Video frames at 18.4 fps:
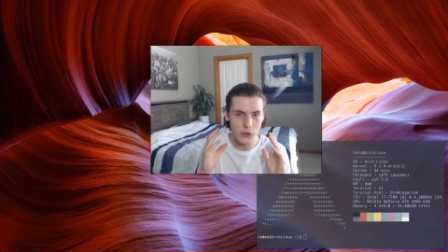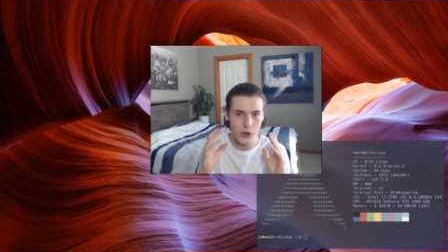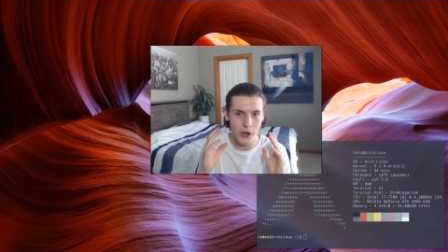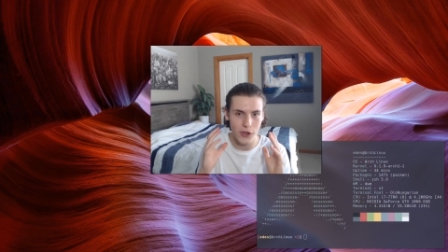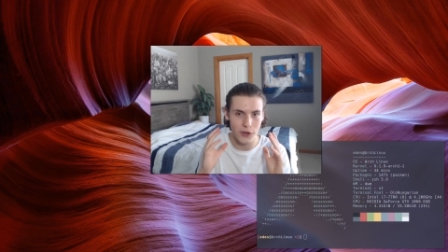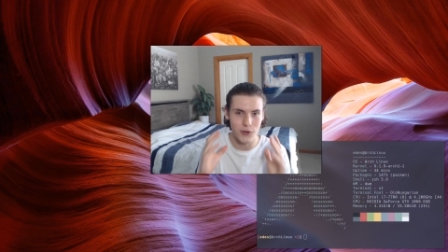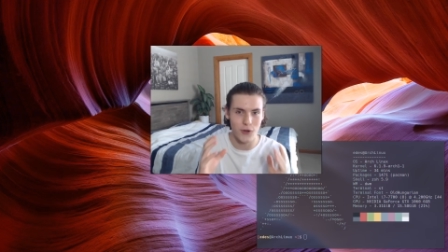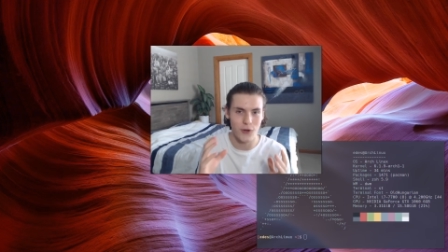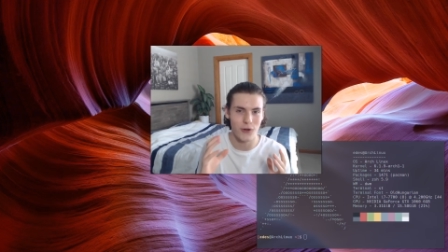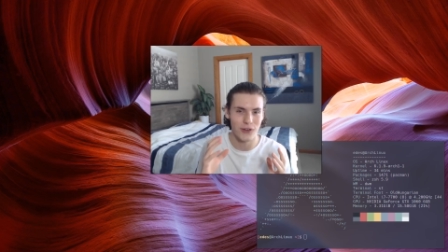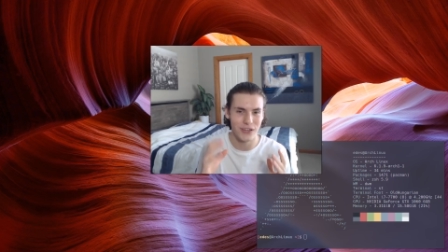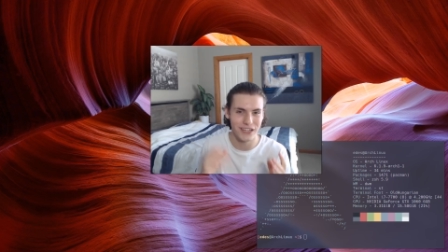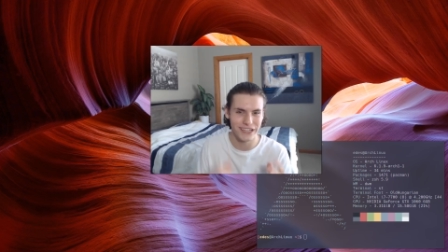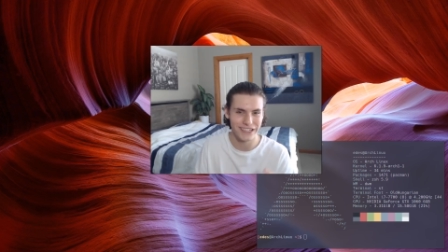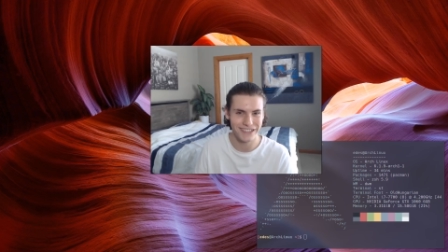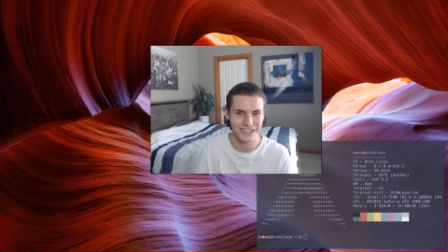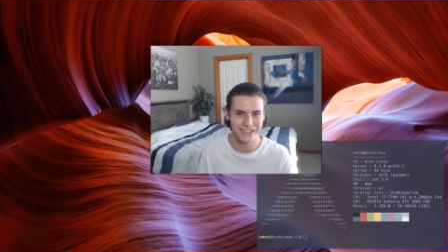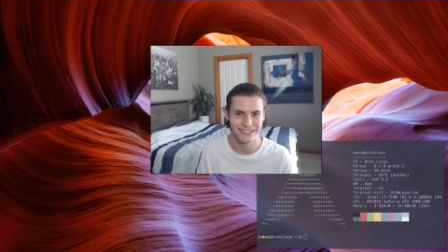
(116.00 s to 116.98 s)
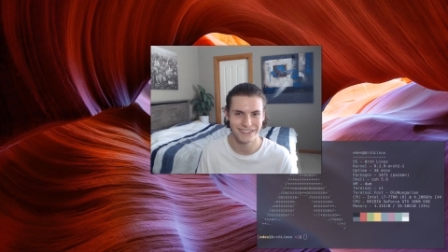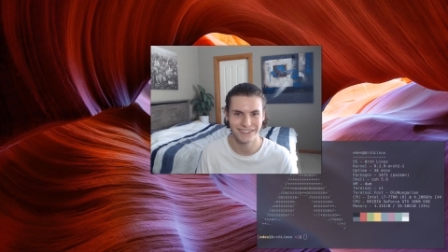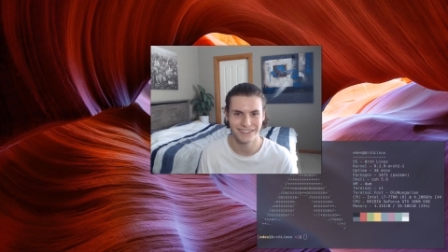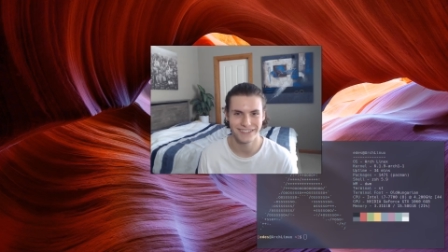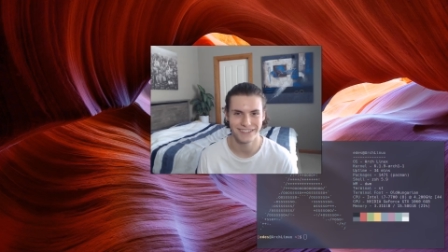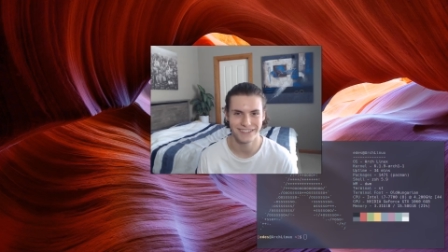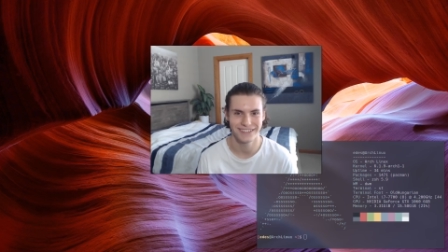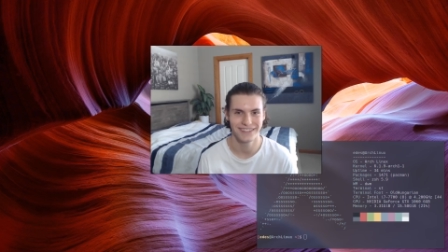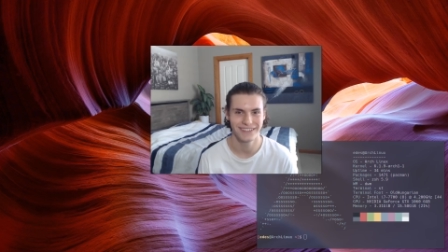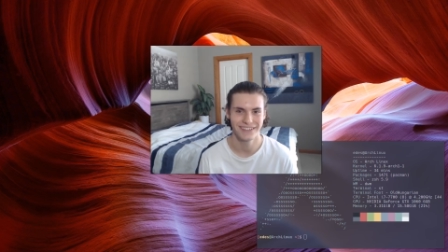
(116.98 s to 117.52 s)
annoying.
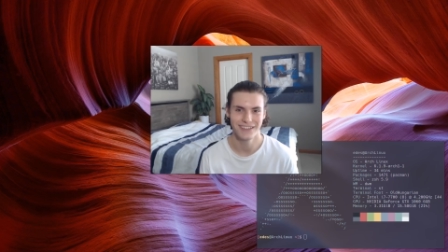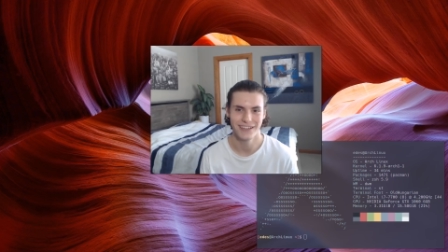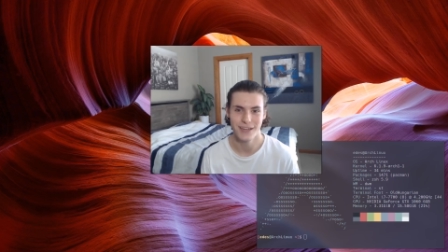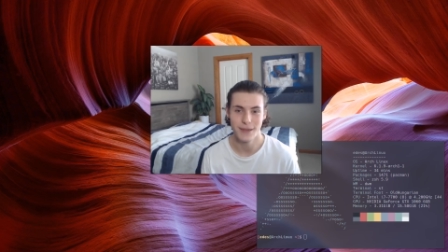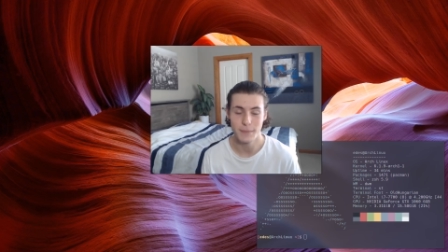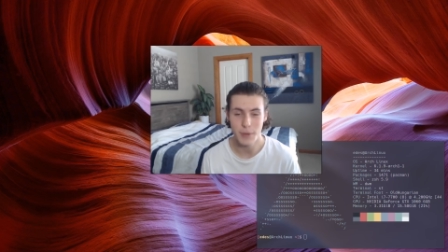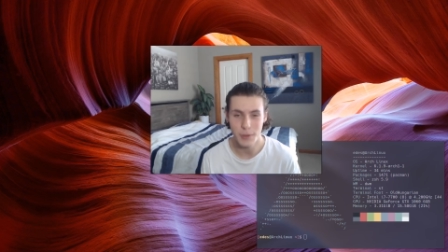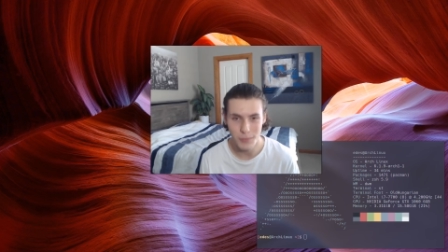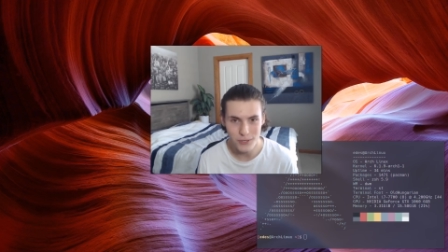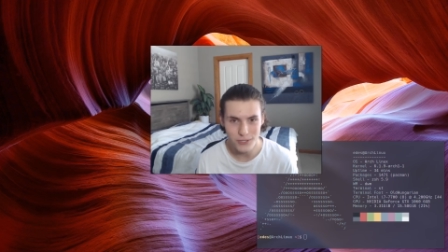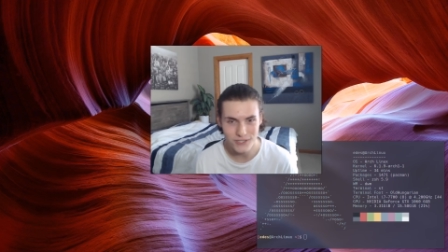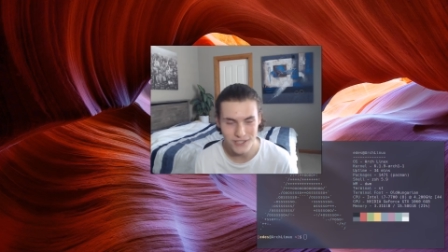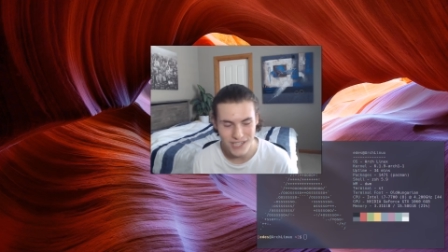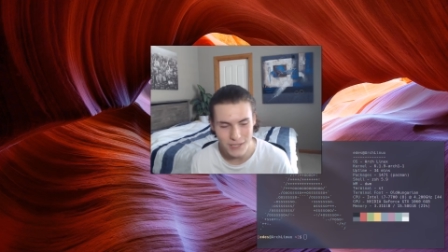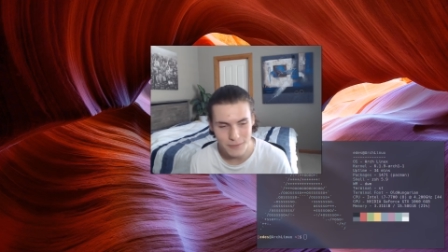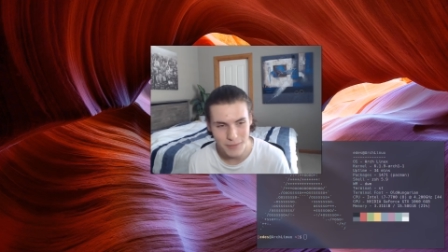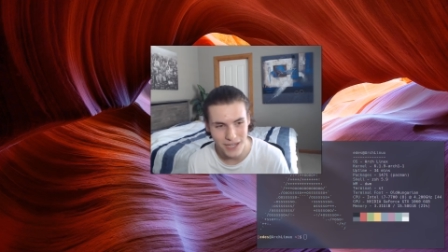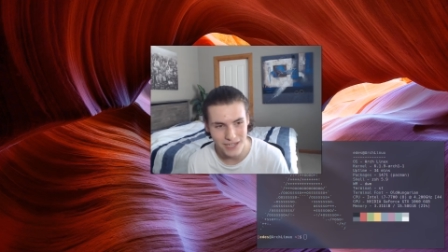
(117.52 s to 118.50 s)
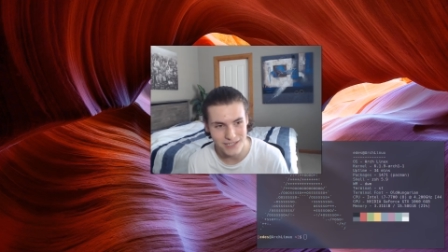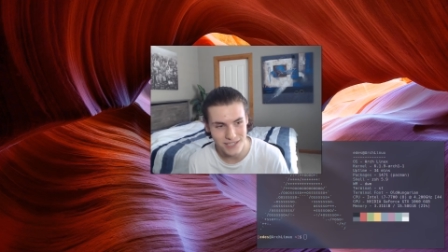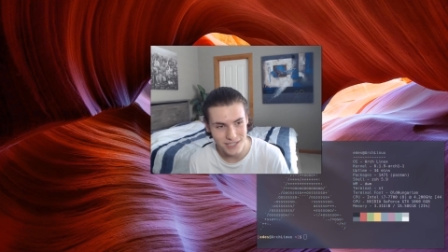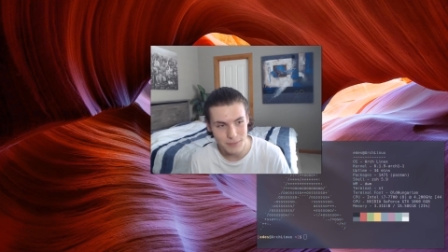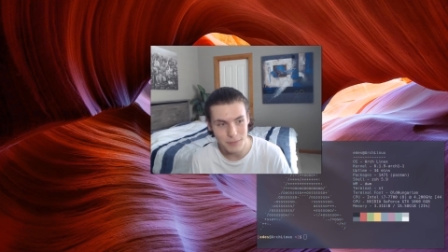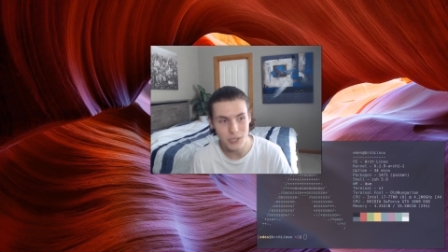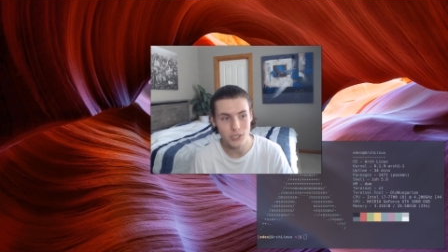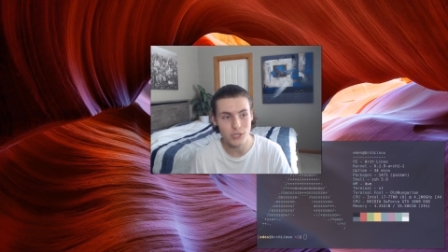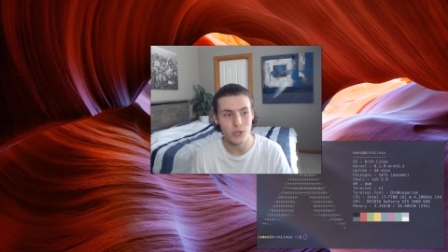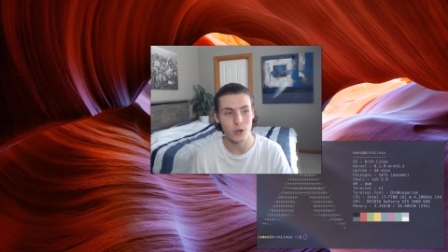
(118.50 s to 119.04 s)
But most ThinkPads,
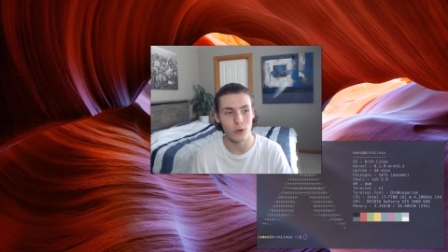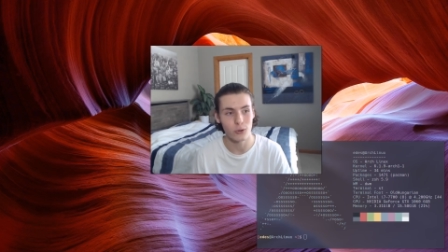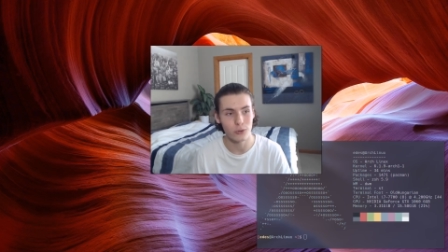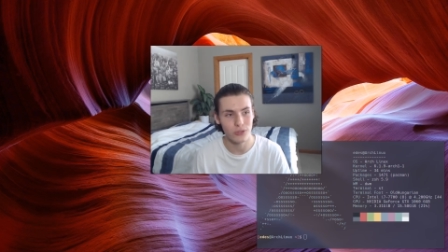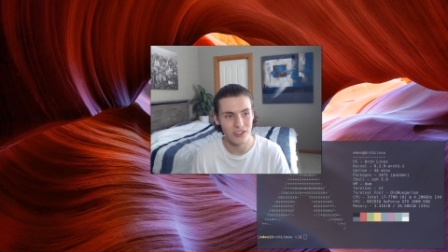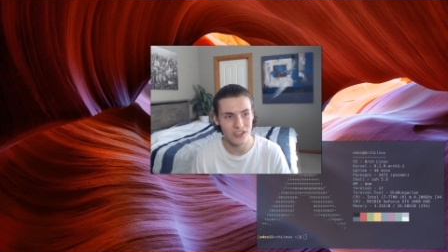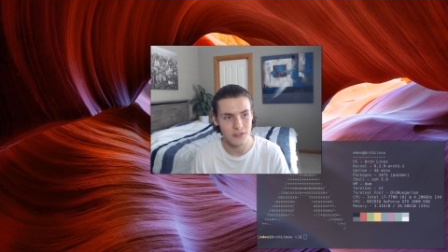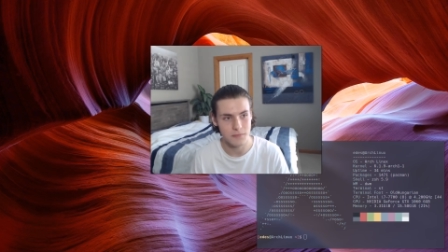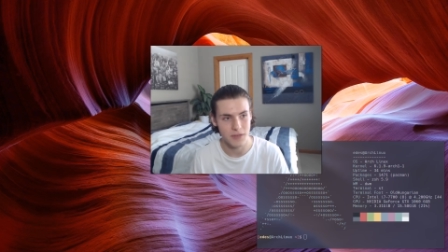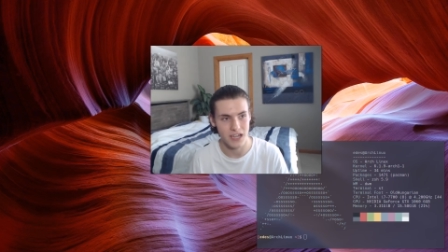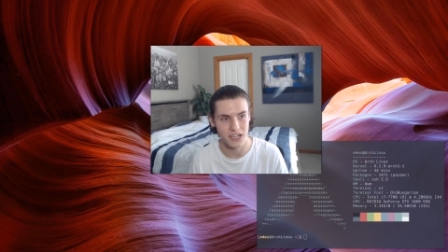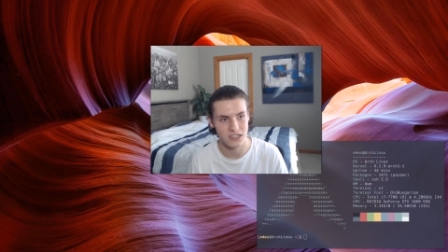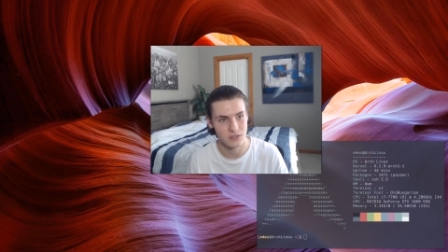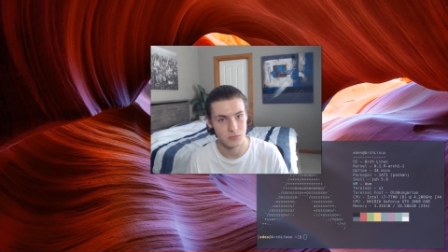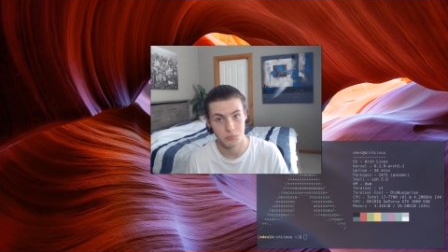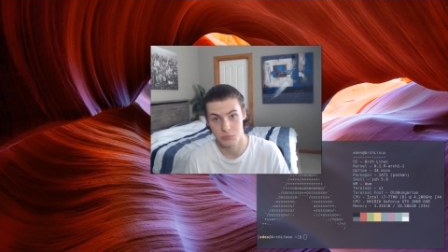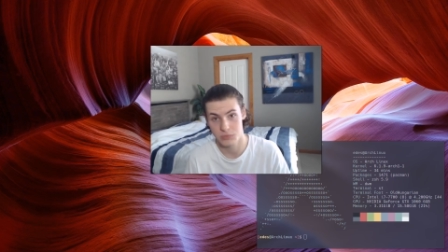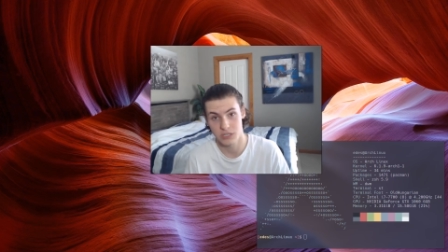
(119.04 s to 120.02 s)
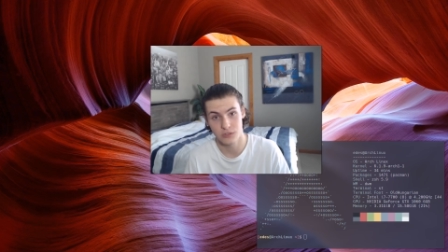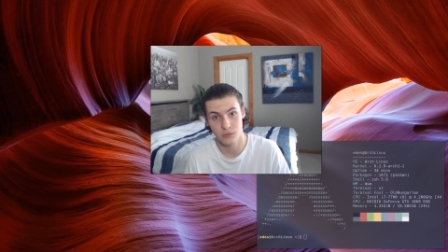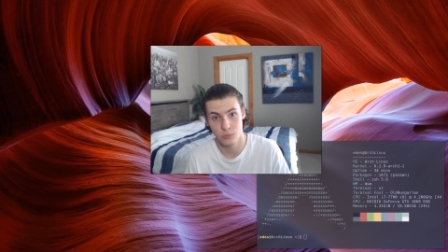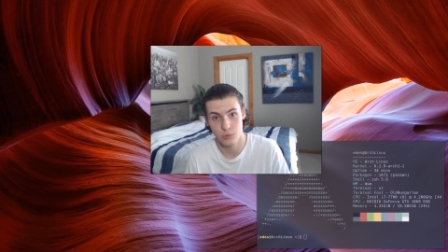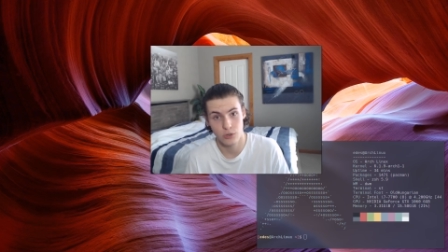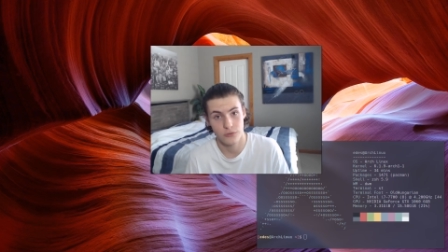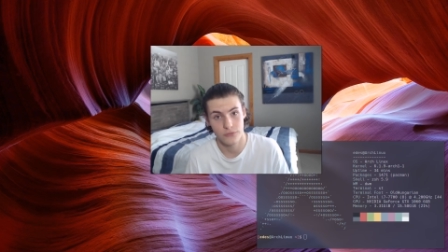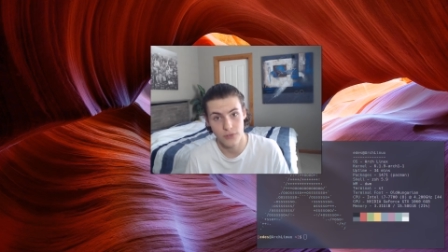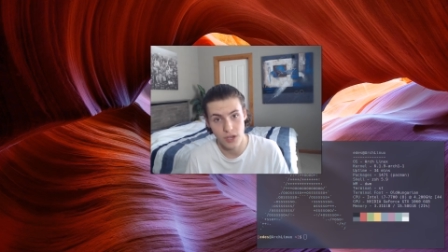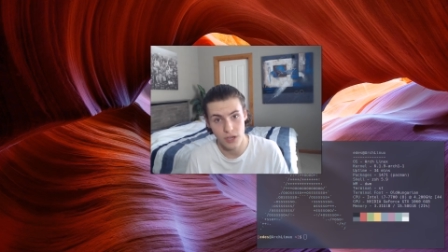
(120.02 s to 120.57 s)
especially old ThinkPads, tend to work
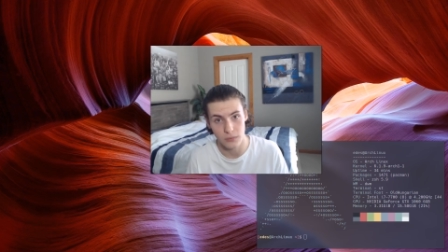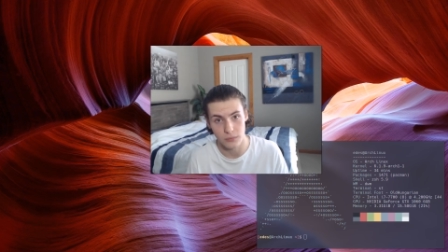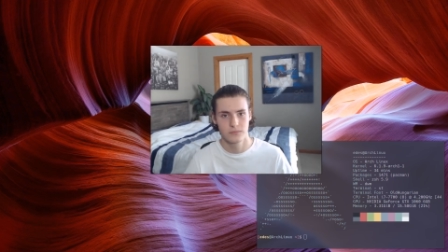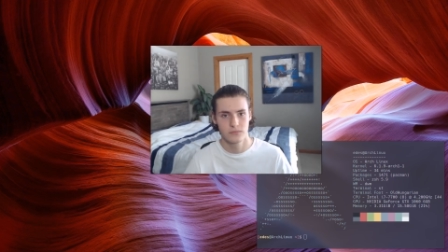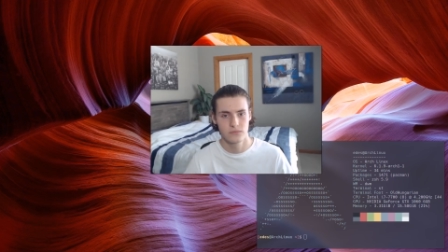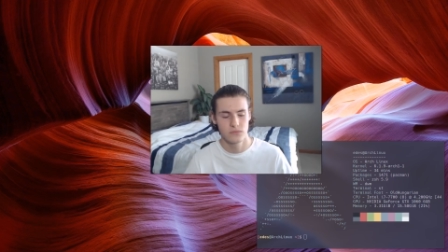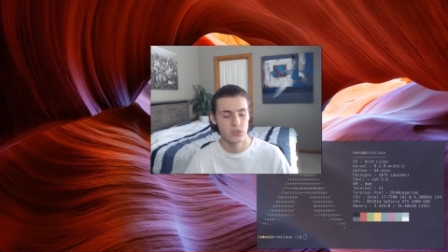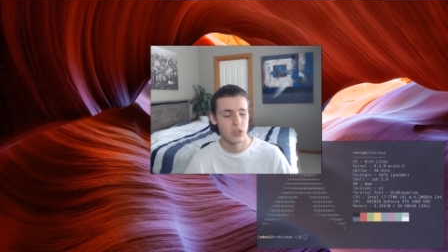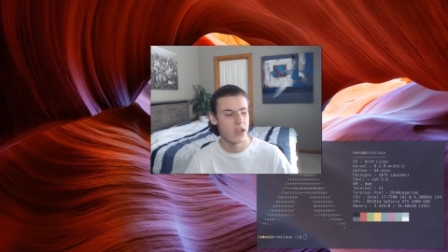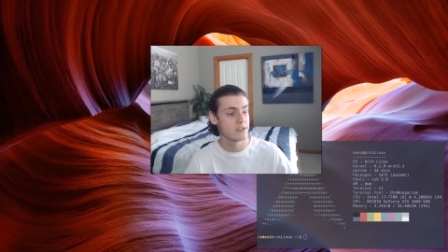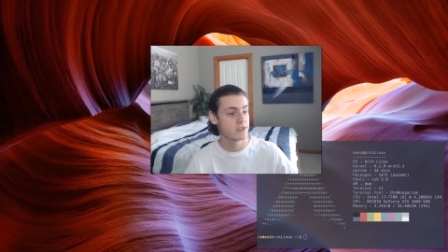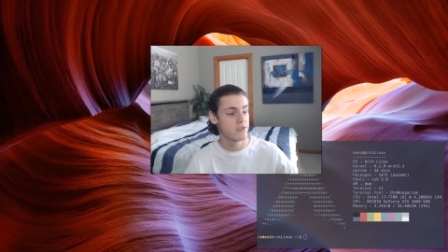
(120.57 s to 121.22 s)
fine. So as a